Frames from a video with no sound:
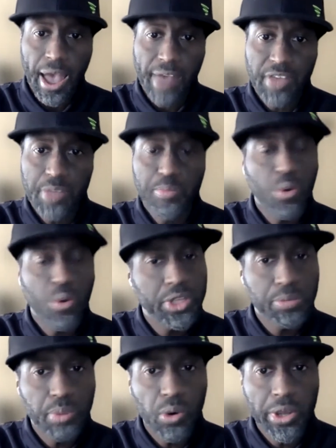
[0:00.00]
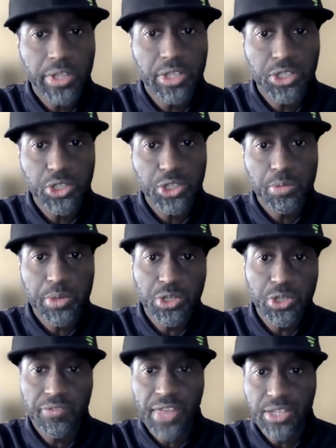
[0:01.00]
have a point-to-point
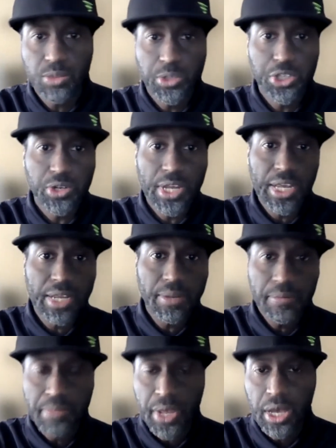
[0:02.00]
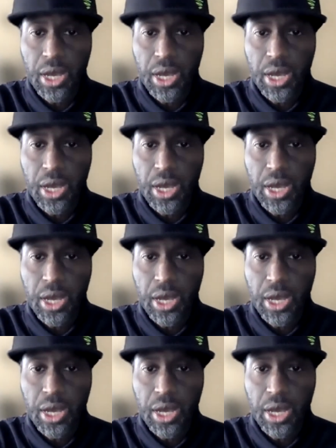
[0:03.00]
distribution if that's what you need.